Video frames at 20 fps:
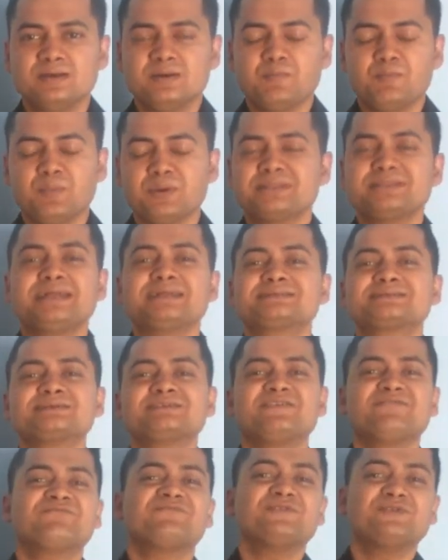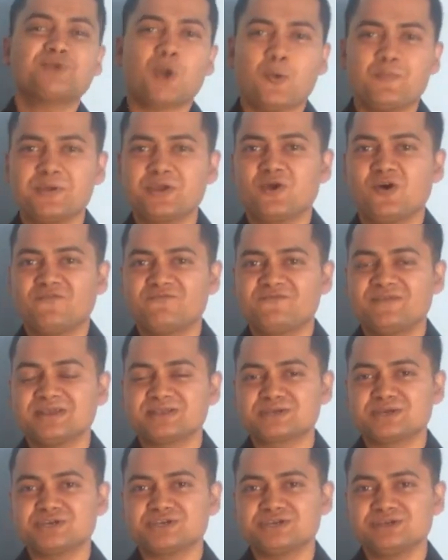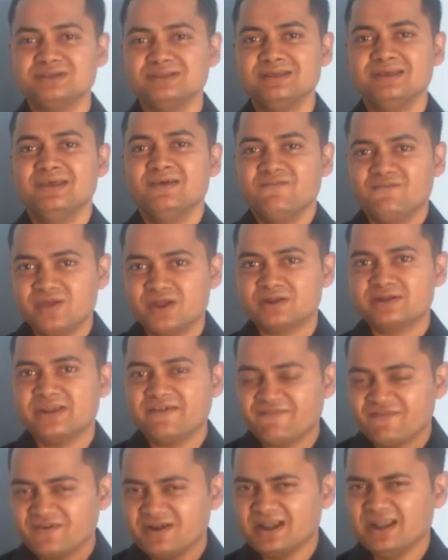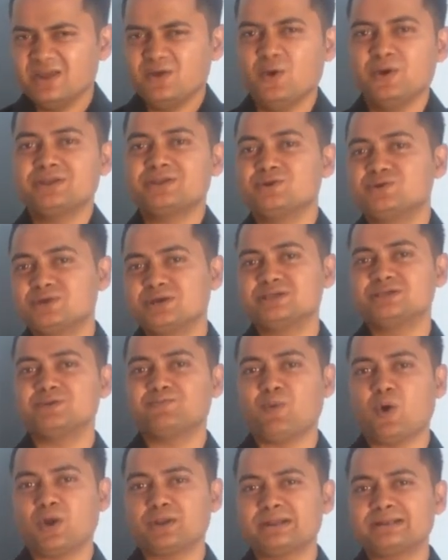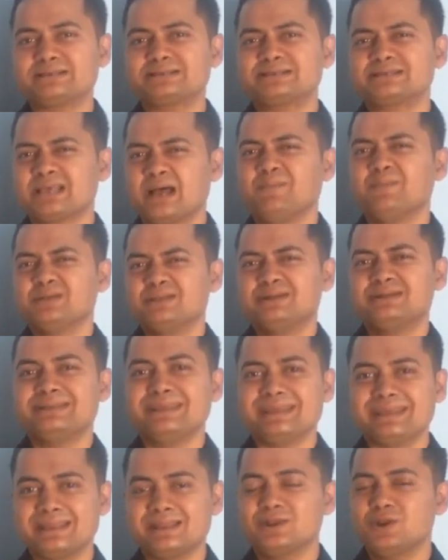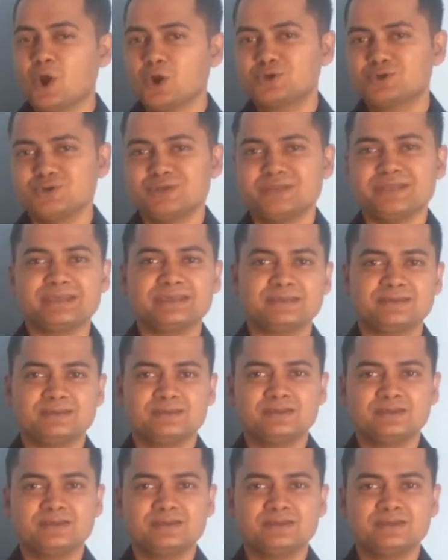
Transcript: But that's a different topic of discussion. We are definitely going to touch upon it some other day, not today.